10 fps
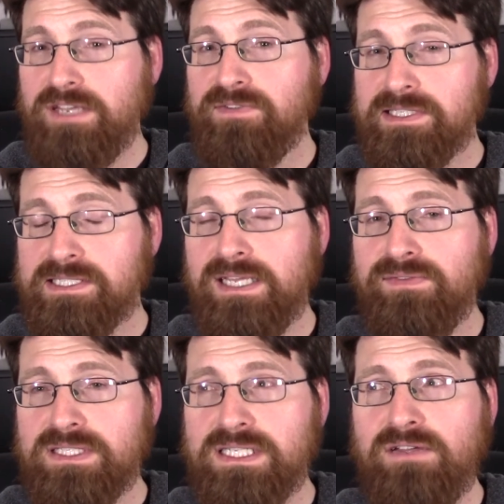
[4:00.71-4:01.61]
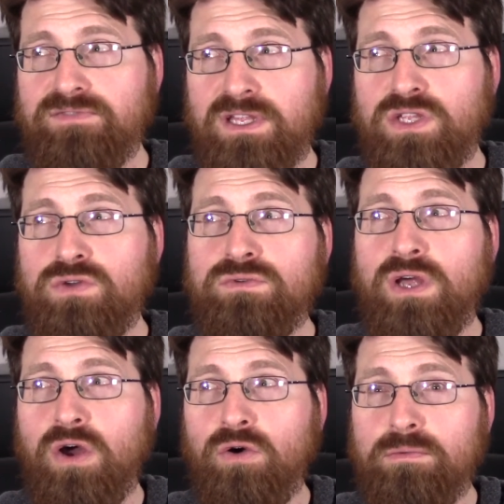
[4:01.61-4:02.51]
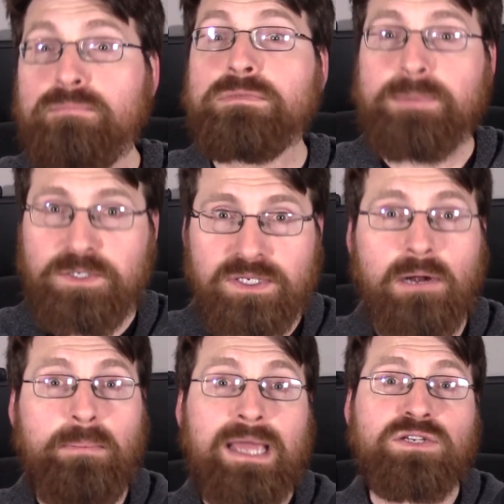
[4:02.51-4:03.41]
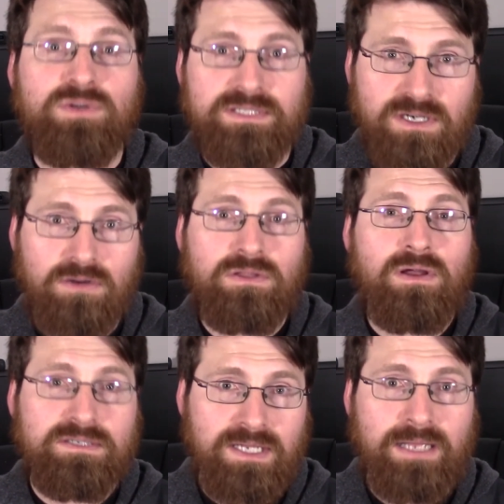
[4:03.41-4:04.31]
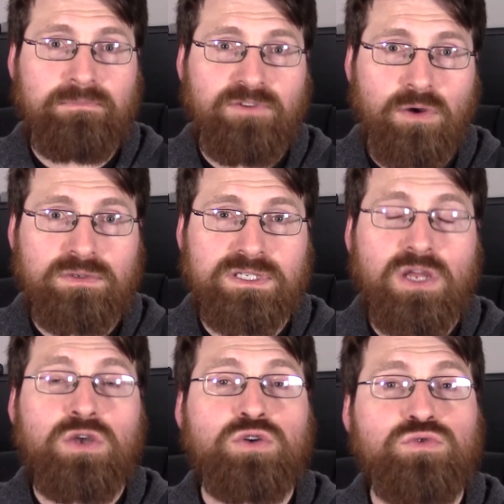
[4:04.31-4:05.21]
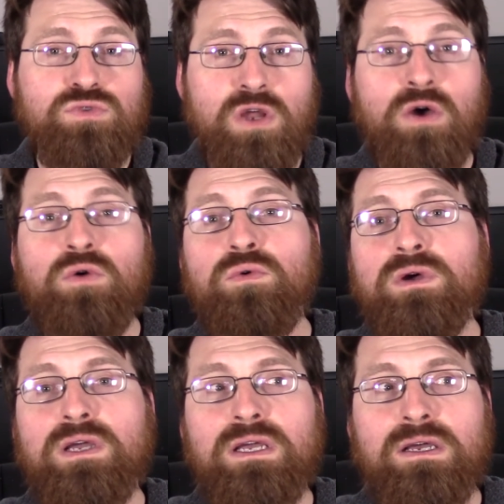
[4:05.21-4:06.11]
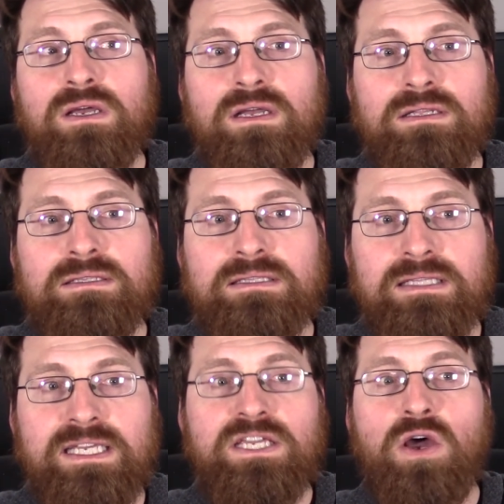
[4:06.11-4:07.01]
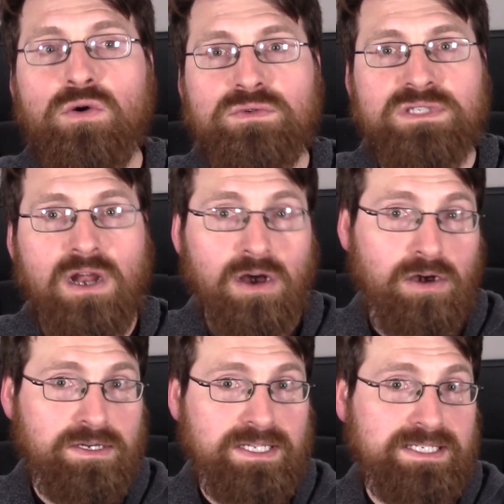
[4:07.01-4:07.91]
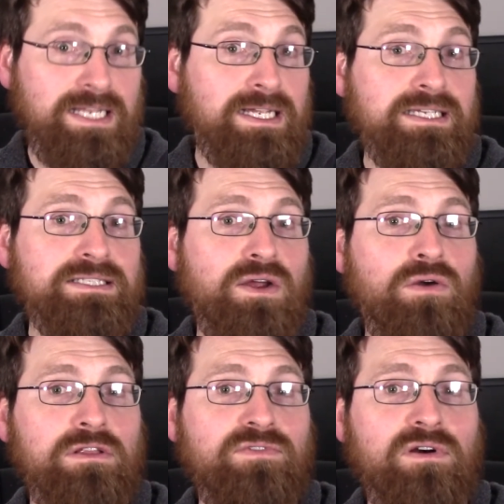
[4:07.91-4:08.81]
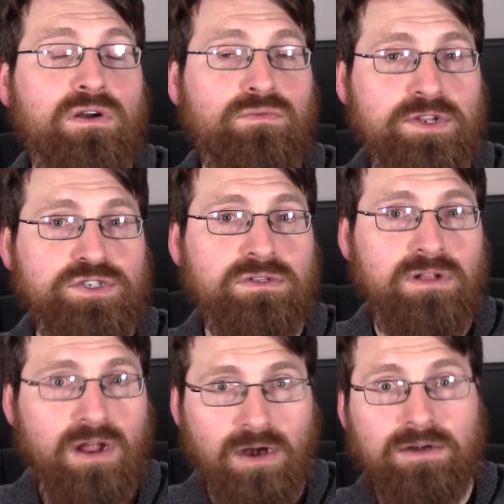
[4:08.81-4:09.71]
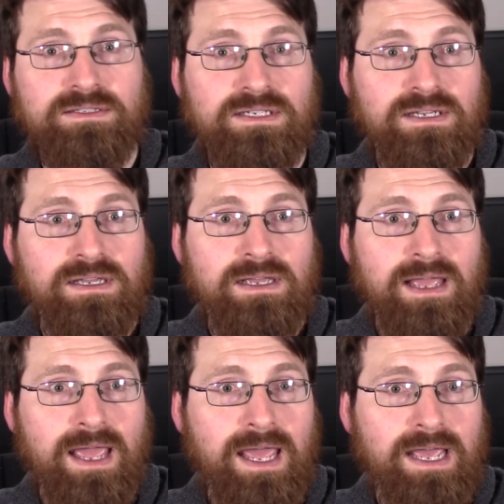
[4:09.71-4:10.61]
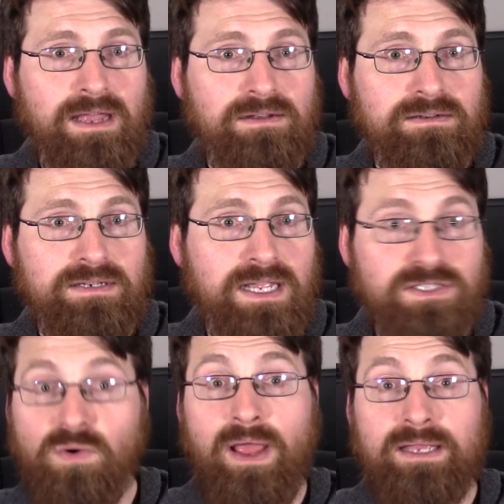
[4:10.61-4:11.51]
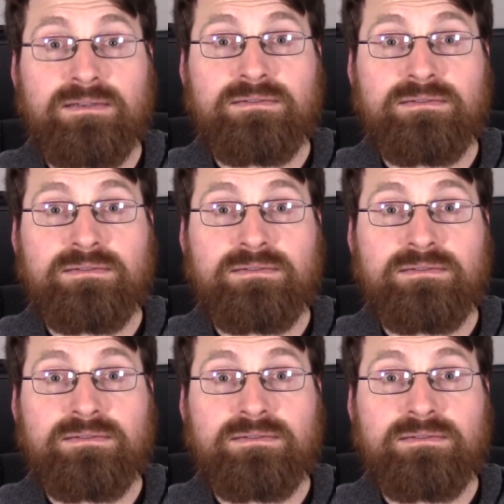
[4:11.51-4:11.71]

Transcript: if it's, if it's stuff that you know, especially our patrons and our longtime folks who know Leo's art, because he does all of our original art and it's great.